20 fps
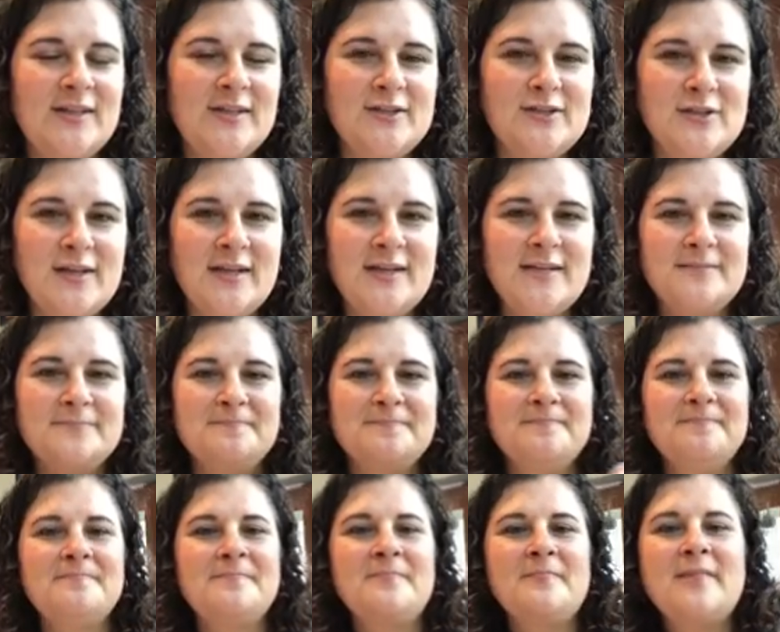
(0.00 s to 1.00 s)
in your drink.
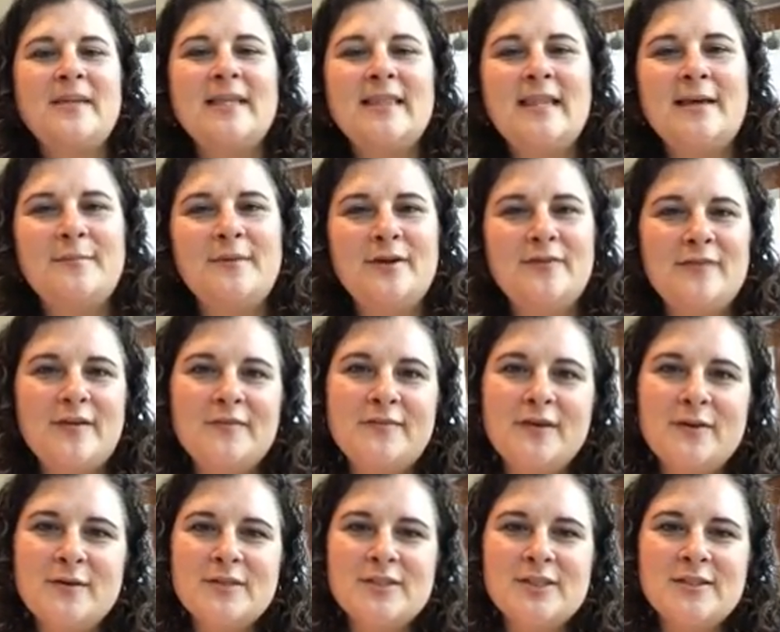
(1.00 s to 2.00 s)
Let me know if you have
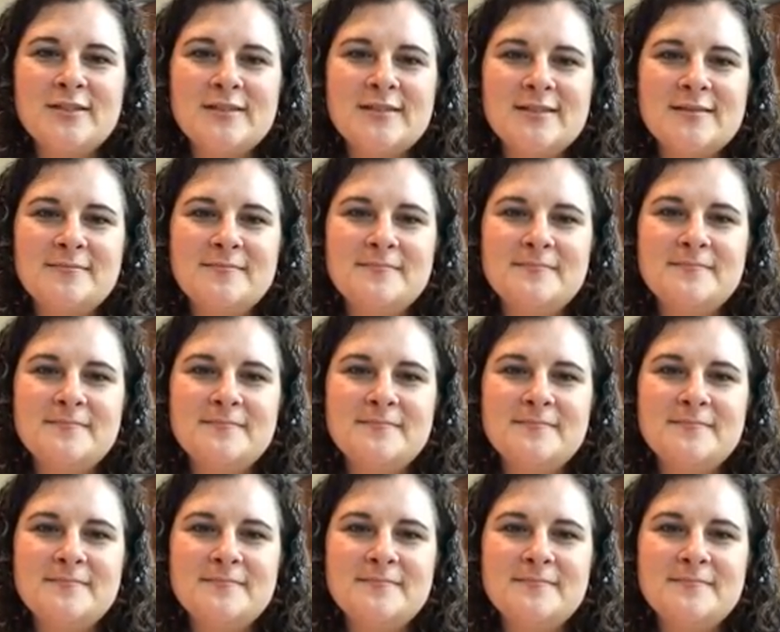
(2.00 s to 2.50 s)
any questions.